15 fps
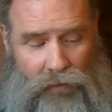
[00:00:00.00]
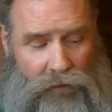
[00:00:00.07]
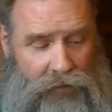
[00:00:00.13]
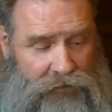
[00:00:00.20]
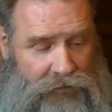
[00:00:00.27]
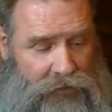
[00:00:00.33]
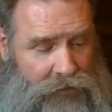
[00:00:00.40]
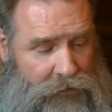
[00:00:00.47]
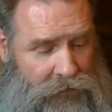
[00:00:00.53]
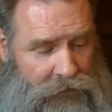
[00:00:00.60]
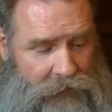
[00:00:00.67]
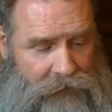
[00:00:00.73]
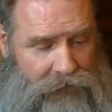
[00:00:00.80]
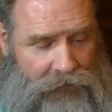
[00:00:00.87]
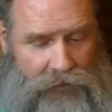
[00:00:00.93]
So
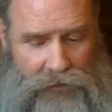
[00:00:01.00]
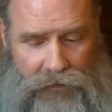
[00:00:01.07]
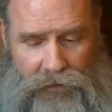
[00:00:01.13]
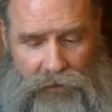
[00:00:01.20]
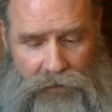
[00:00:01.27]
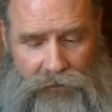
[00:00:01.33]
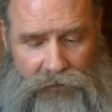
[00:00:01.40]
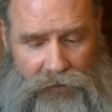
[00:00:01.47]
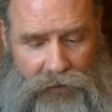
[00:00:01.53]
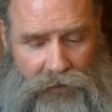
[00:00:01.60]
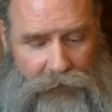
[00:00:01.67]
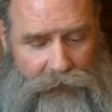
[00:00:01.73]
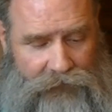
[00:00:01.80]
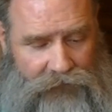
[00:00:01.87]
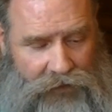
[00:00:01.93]
it is
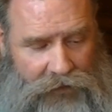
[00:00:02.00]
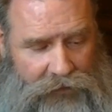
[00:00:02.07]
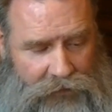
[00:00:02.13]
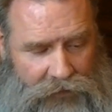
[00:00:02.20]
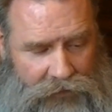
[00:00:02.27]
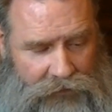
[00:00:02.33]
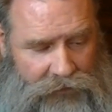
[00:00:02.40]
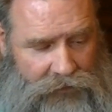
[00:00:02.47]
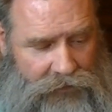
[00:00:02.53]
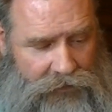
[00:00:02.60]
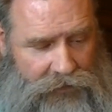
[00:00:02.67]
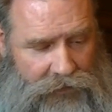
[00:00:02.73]
fantastic